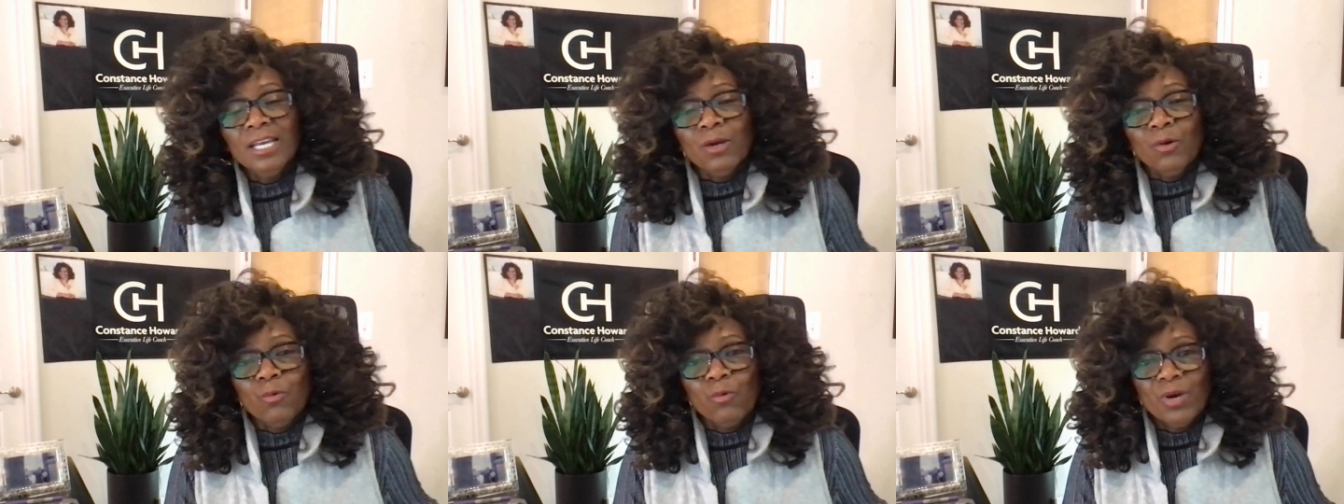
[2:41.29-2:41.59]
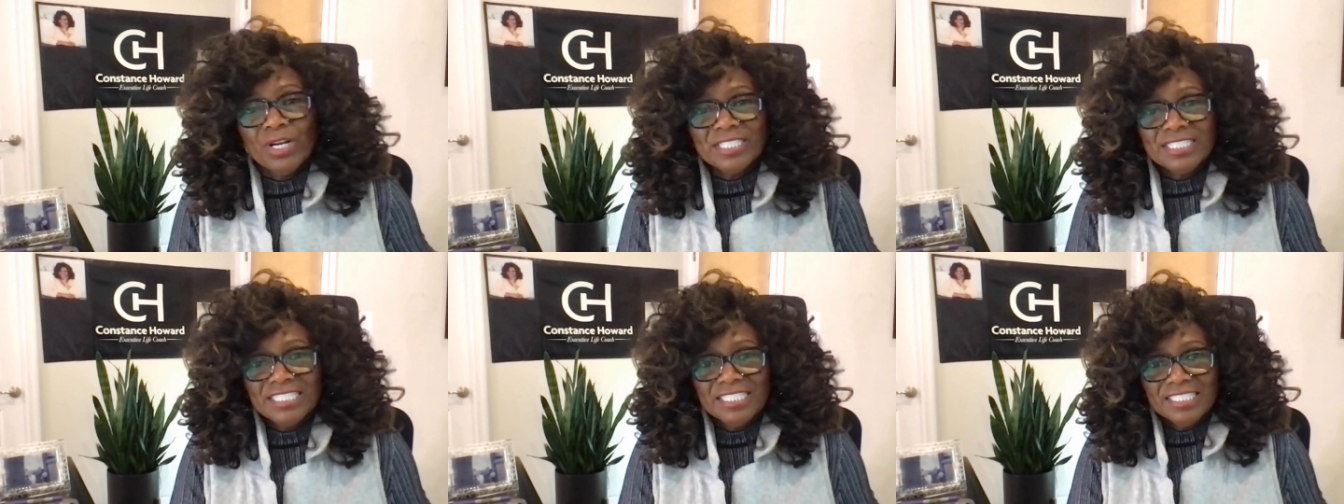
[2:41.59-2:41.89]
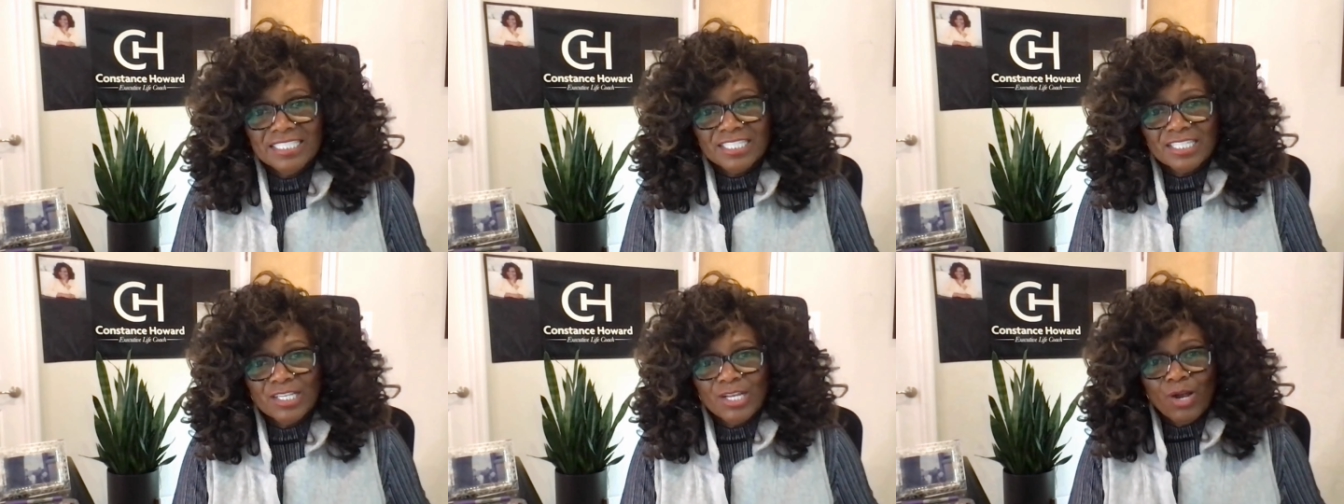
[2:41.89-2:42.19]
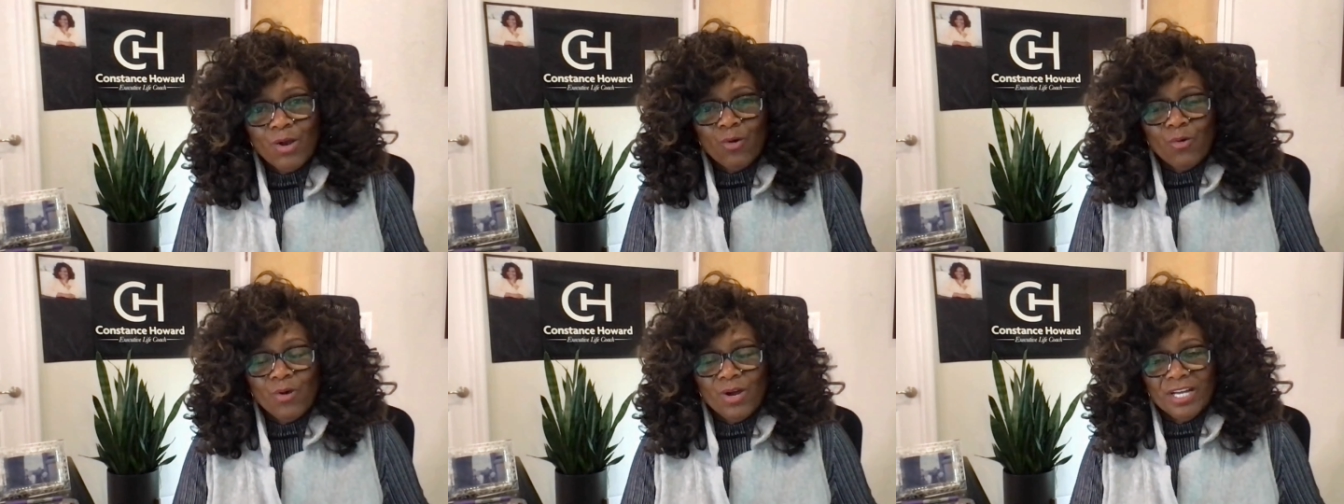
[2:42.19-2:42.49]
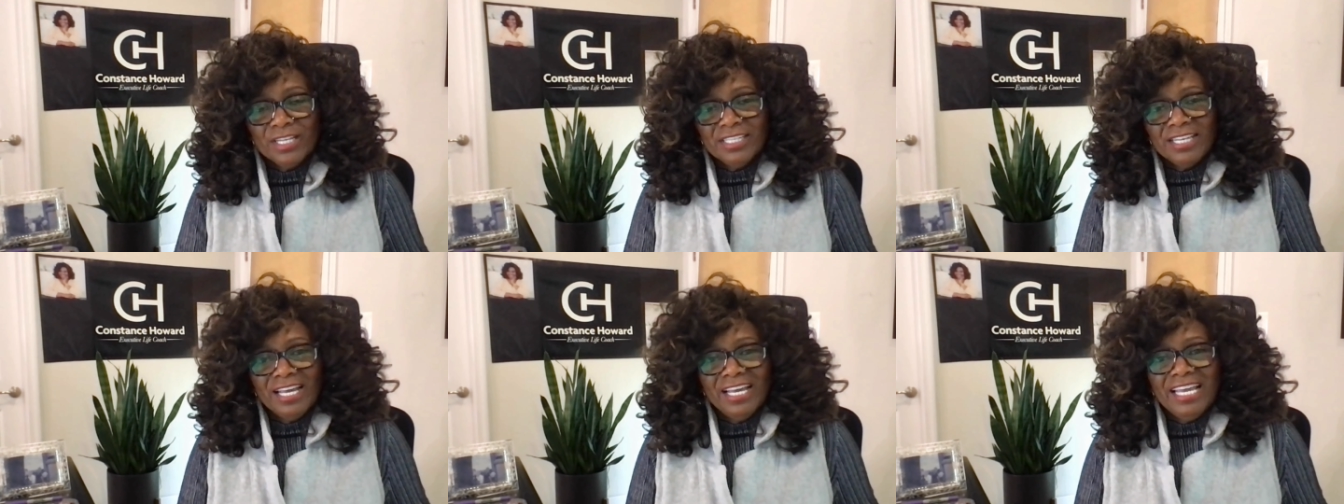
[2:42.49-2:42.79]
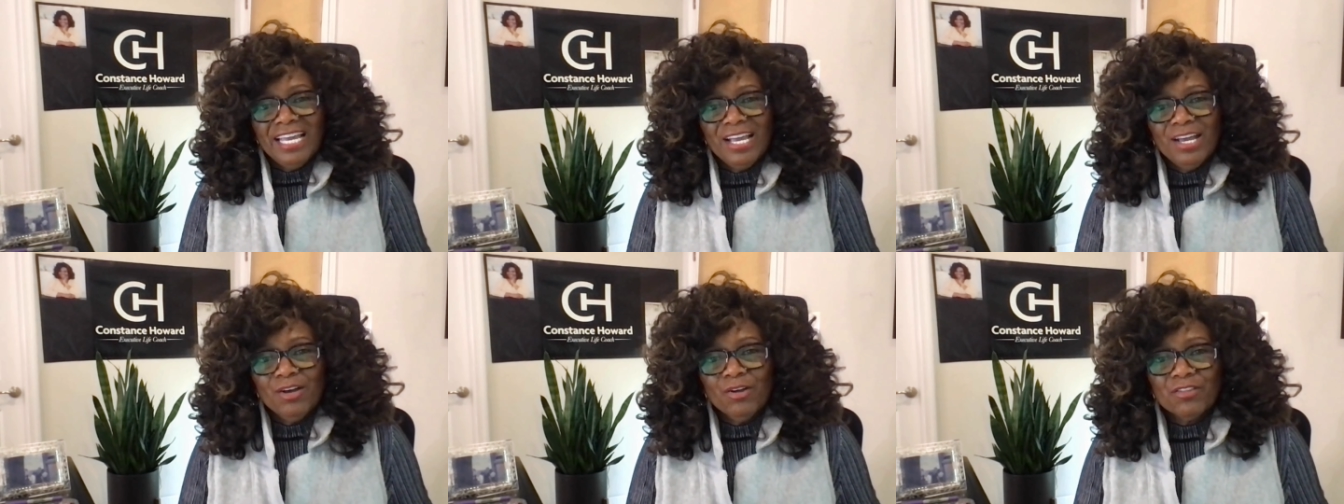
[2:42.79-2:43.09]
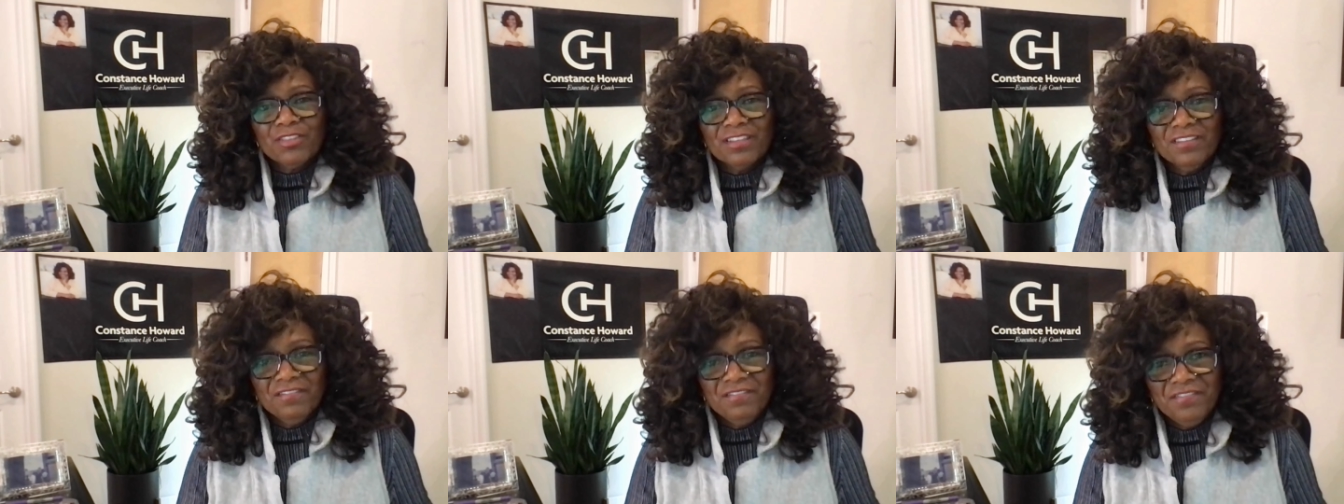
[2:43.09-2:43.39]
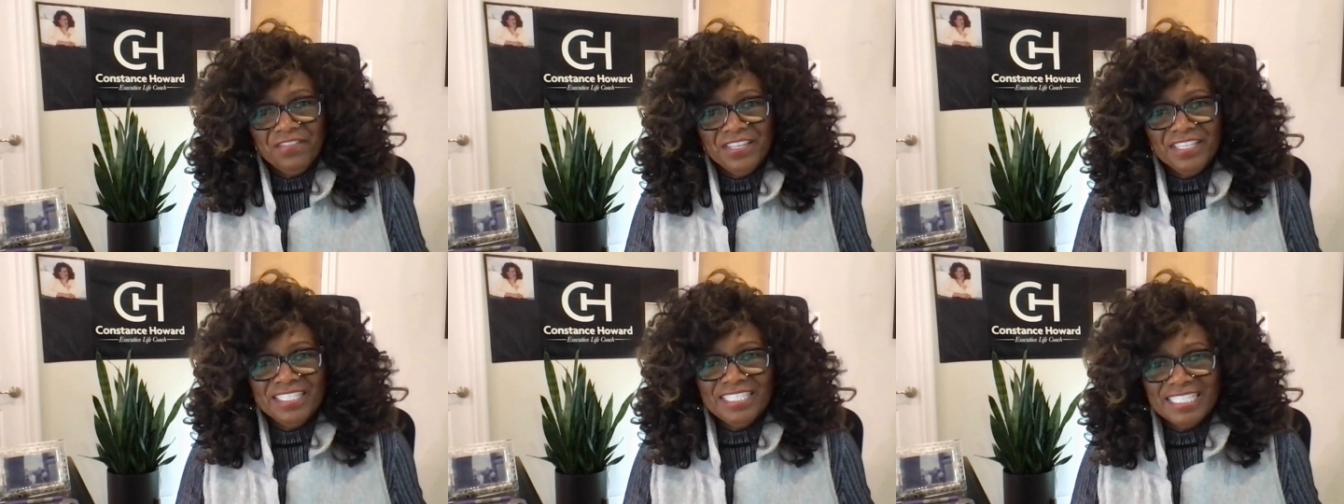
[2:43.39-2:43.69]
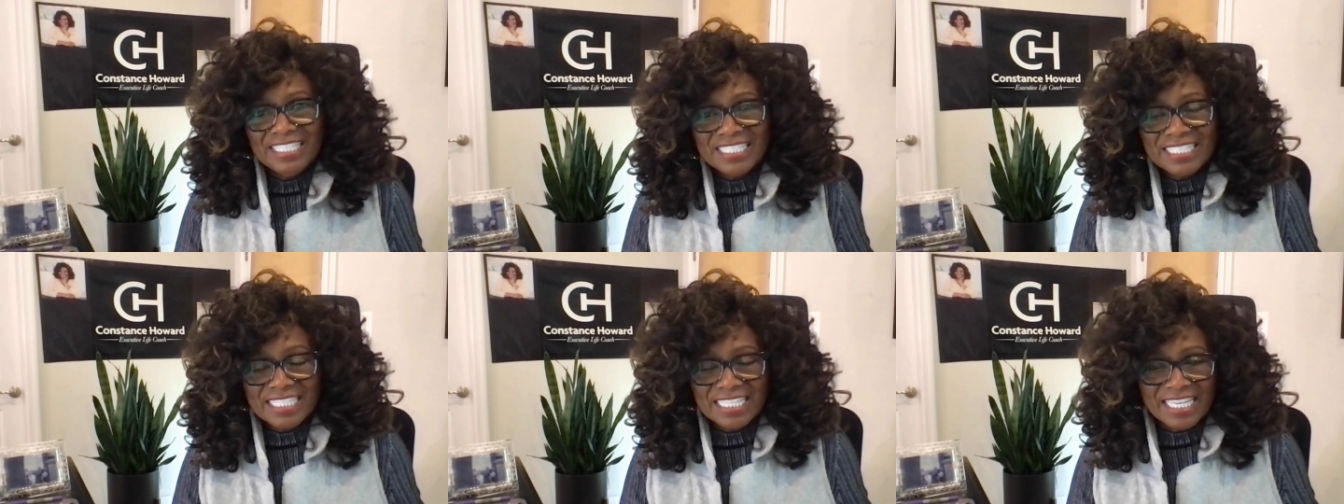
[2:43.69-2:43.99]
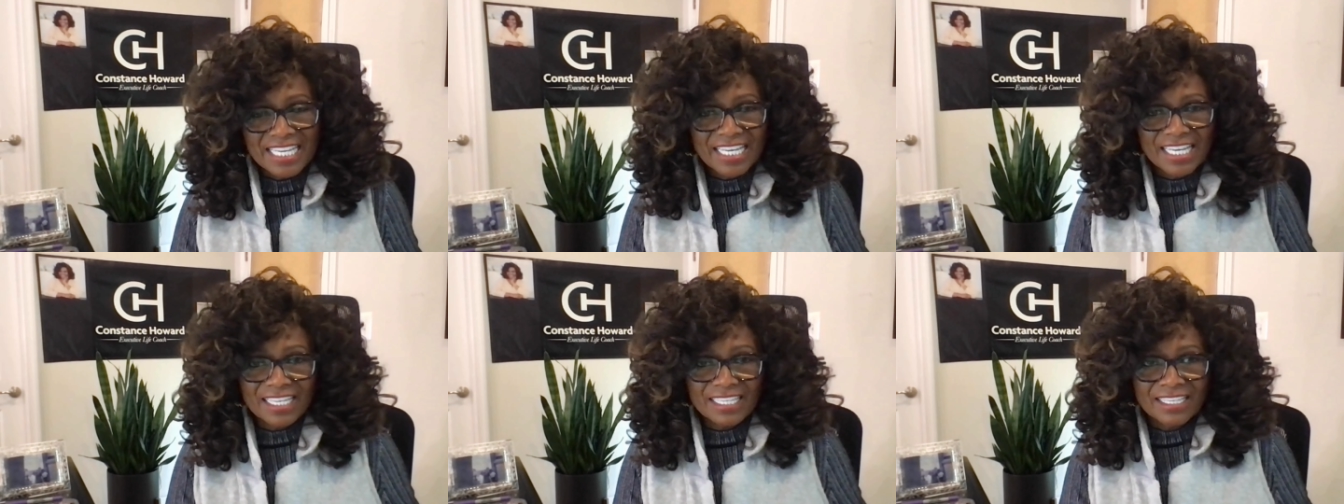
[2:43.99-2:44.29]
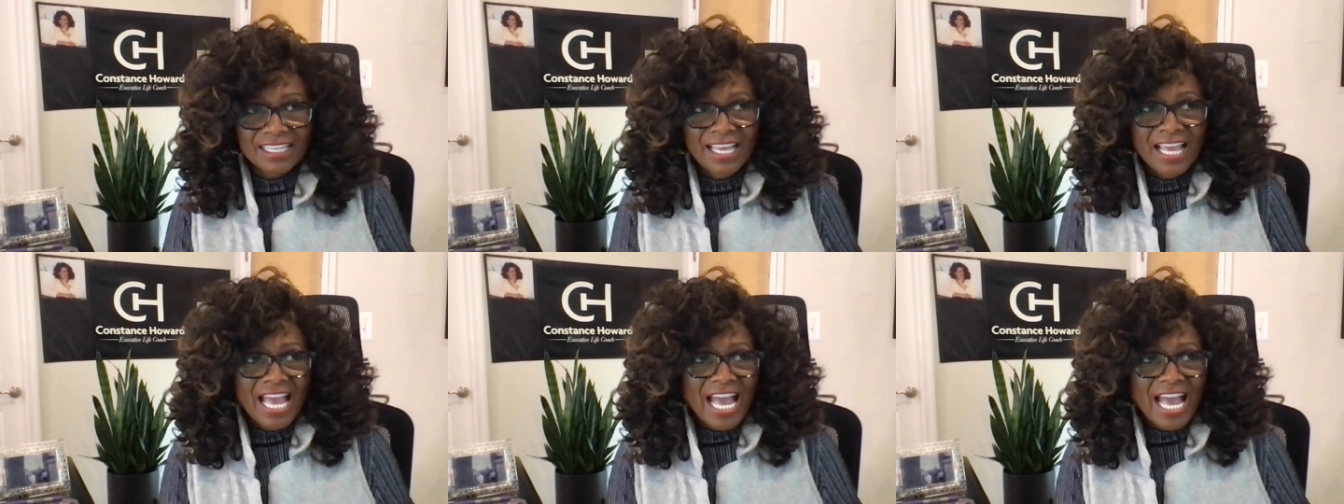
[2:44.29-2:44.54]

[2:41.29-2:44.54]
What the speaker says: wanted to go on a health and fitness kick,